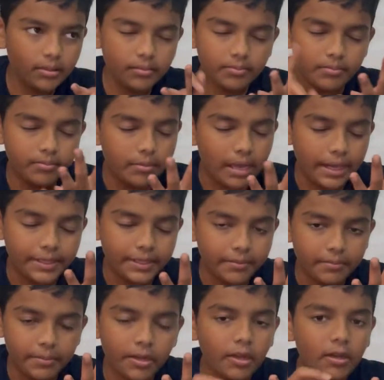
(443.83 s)
matter
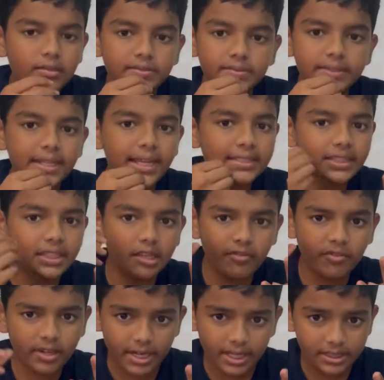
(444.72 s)
because it has a
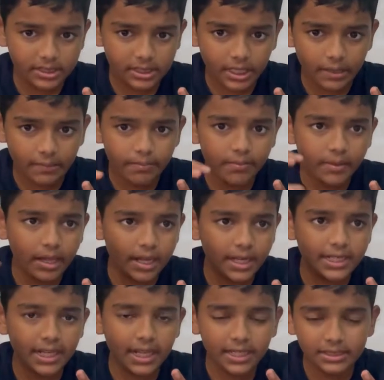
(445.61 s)
definite shape and
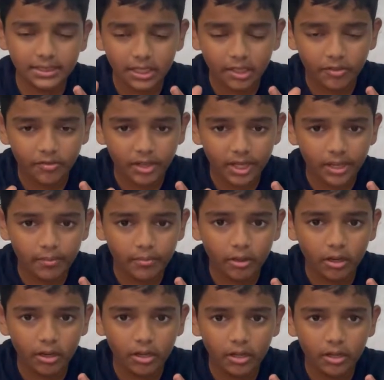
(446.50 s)
it has a definite
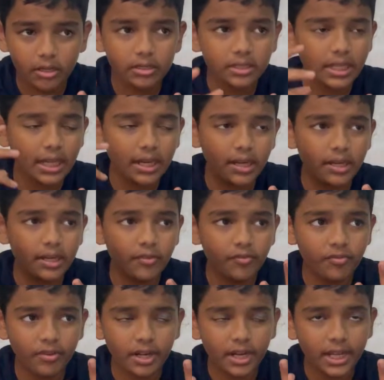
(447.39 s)
border and a
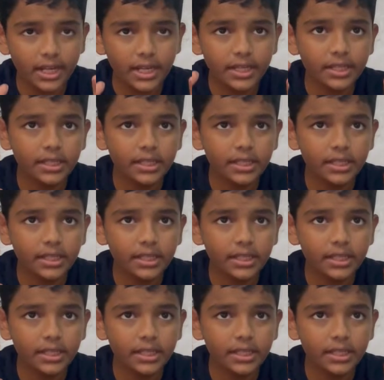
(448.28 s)
definite